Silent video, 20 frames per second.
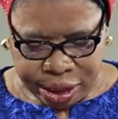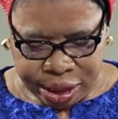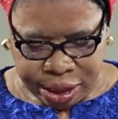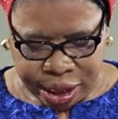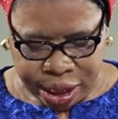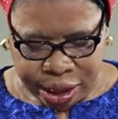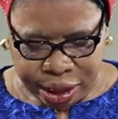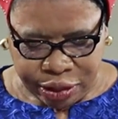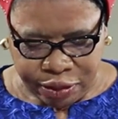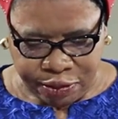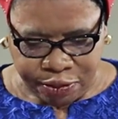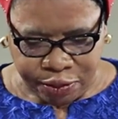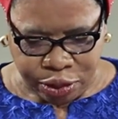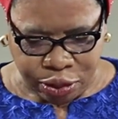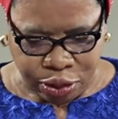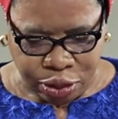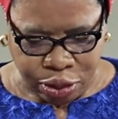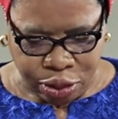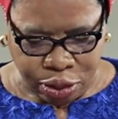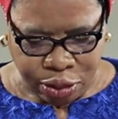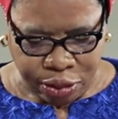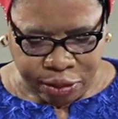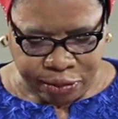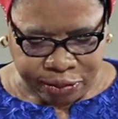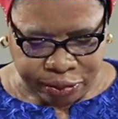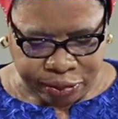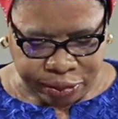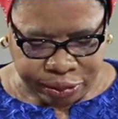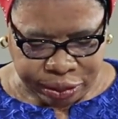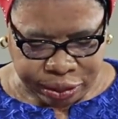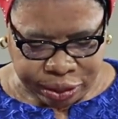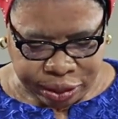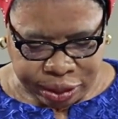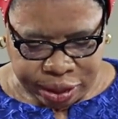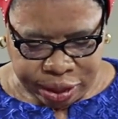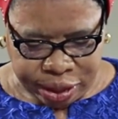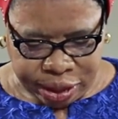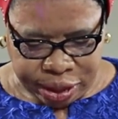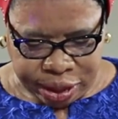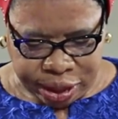Thank you for your love.
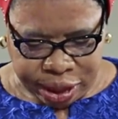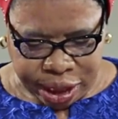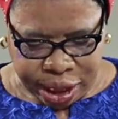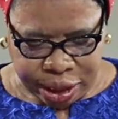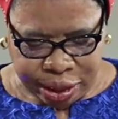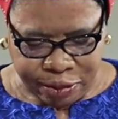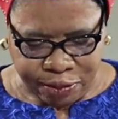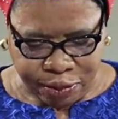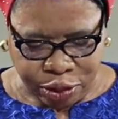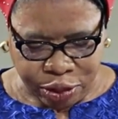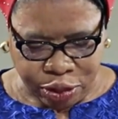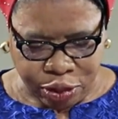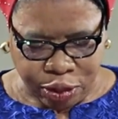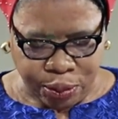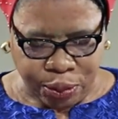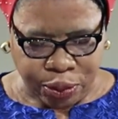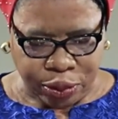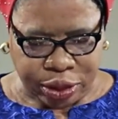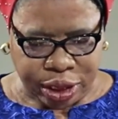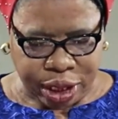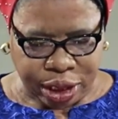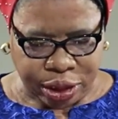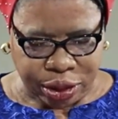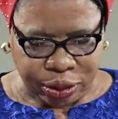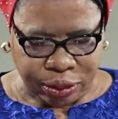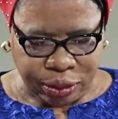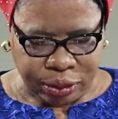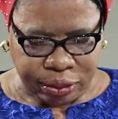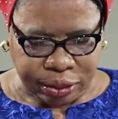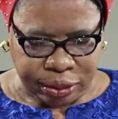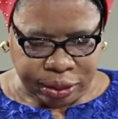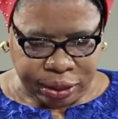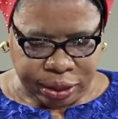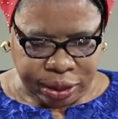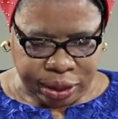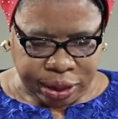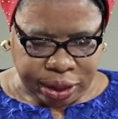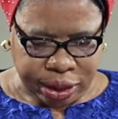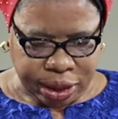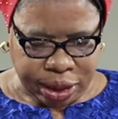Thank you for your protection.
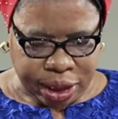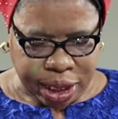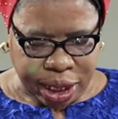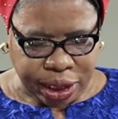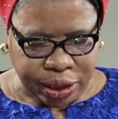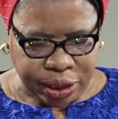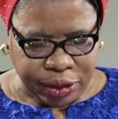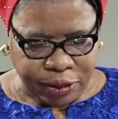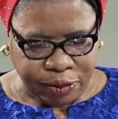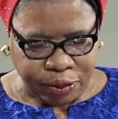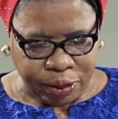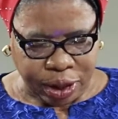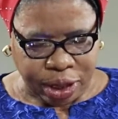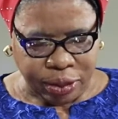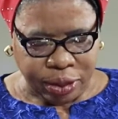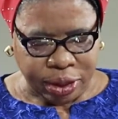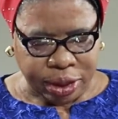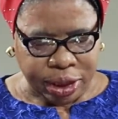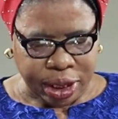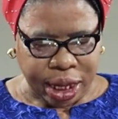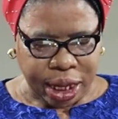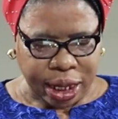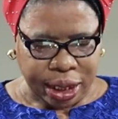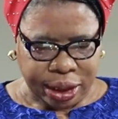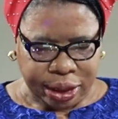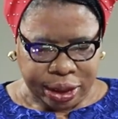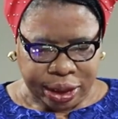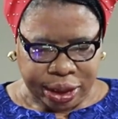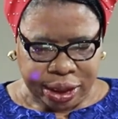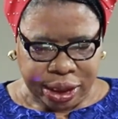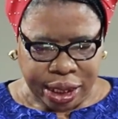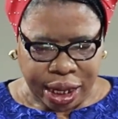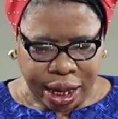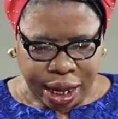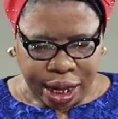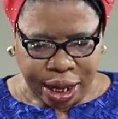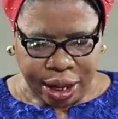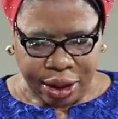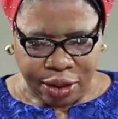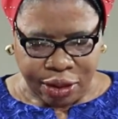Thank you for another
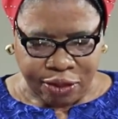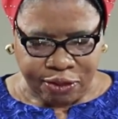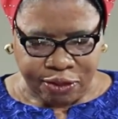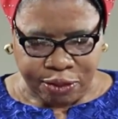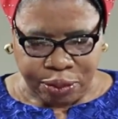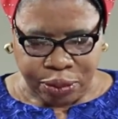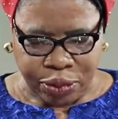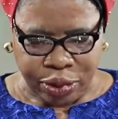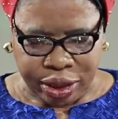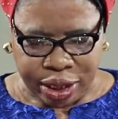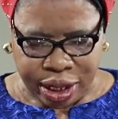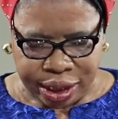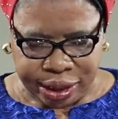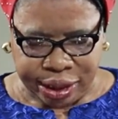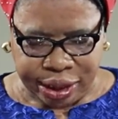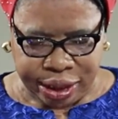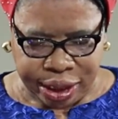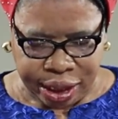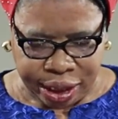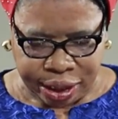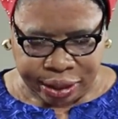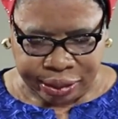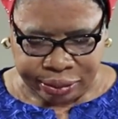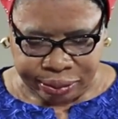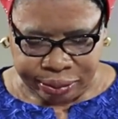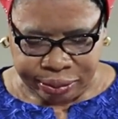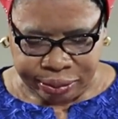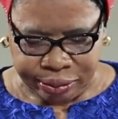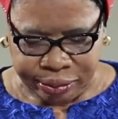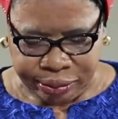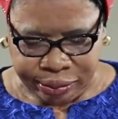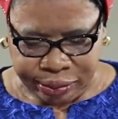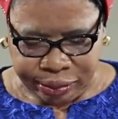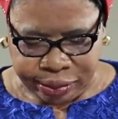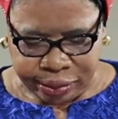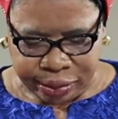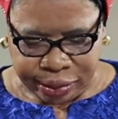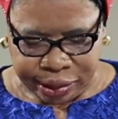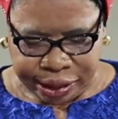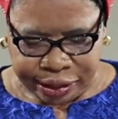year of Mother's Day.
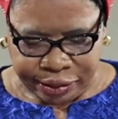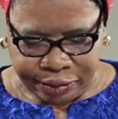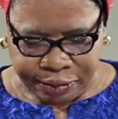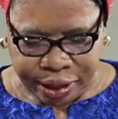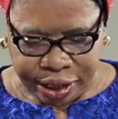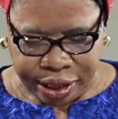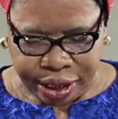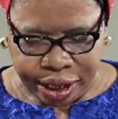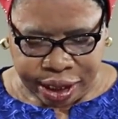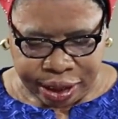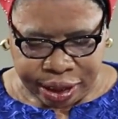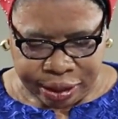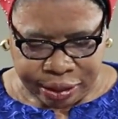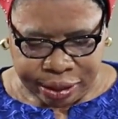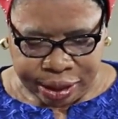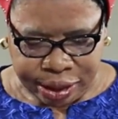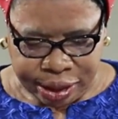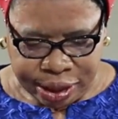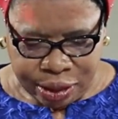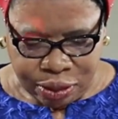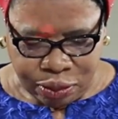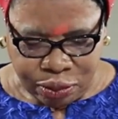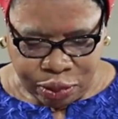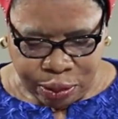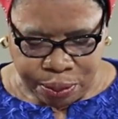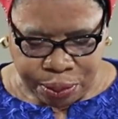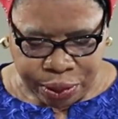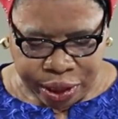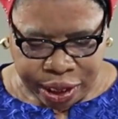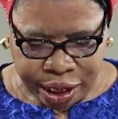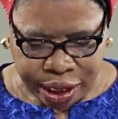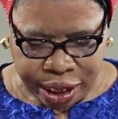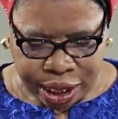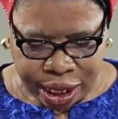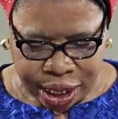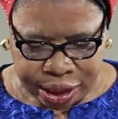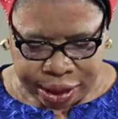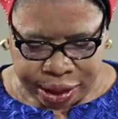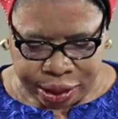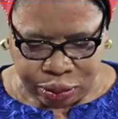Father, we pray
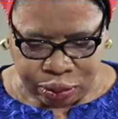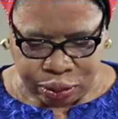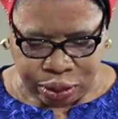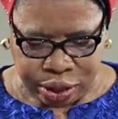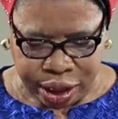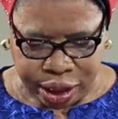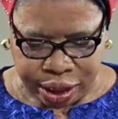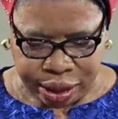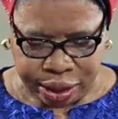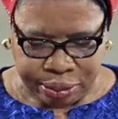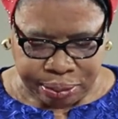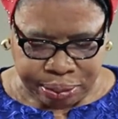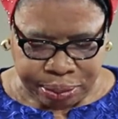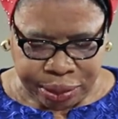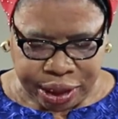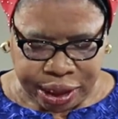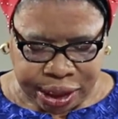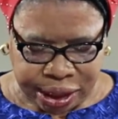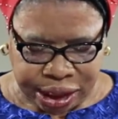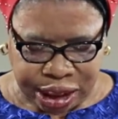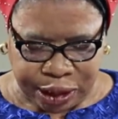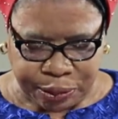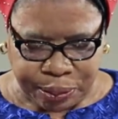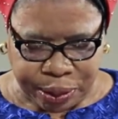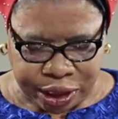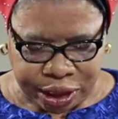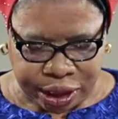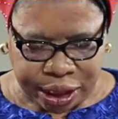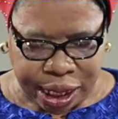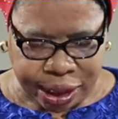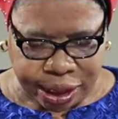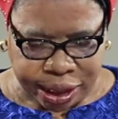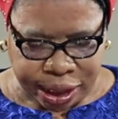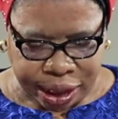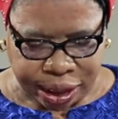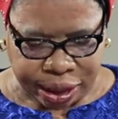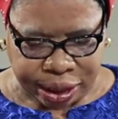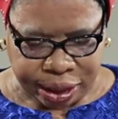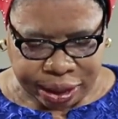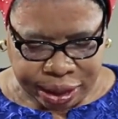that today, being a special
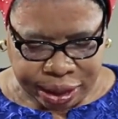day,